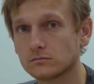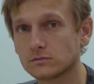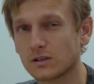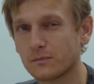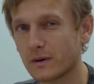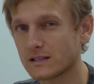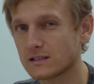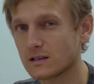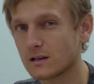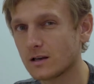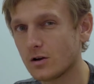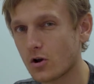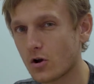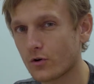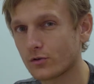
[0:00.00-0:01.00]
So it basically
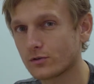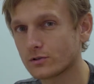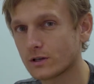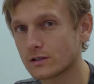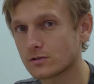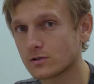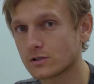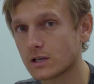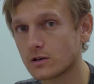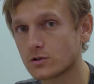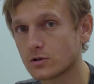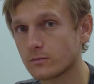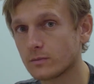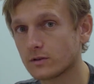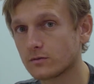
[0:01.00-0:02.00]
learned the
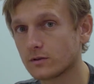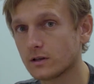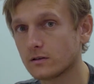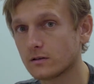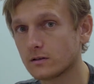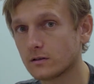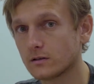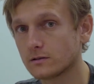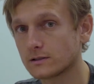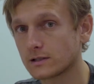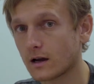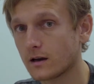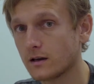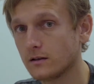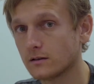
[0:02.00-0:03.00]
association between a
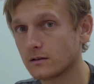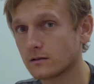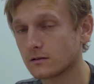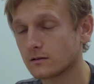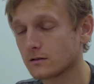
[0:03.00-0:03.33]
sign